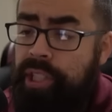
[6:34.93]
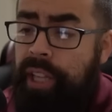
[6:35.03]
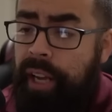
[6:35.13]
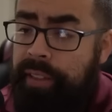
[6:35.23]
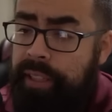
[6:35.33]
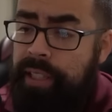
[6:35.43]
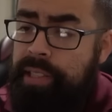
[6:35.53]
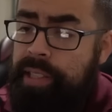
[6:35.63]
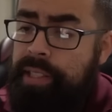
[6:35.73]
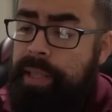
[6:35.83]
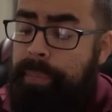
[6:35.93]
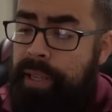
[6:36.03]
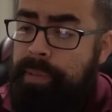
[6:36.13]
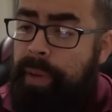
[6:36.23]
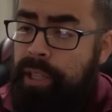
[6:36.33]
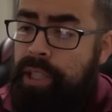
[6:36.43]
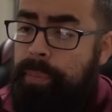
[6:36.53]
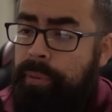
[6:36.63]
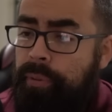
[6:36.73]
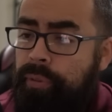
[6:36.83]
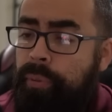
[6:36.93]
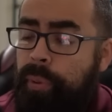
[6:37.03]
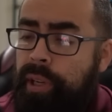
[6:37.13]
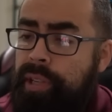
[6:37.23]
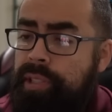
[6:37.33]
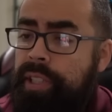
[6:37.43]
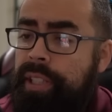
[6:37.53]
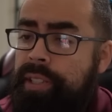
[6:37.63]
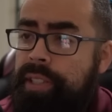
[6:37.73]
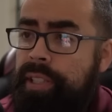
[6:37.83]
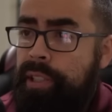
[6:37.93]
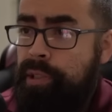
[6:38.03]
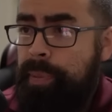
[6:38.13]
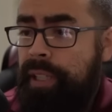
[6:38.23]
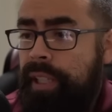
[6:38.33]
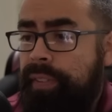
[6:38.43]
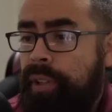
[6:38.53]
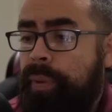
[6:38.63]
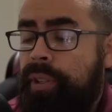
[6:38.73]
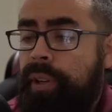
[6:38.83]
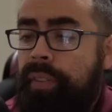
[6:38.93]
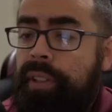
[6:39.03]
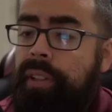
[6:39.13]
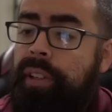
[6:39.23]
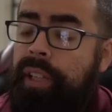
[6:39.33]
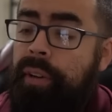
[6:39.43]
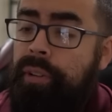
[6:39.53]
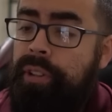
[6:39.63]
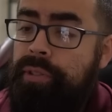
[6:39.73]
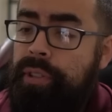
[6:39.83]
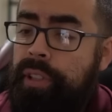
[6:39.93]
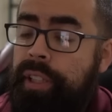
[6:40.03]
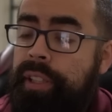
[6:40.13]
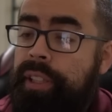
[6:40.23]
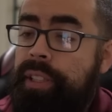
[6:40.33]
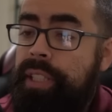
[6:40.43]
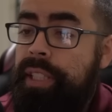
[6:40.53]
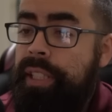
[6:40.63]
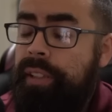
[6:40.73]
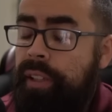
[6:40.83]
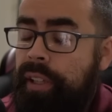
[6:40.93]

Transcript: think this is the best matchup for us against the Diggersby, even though we do have a counter user in the DD.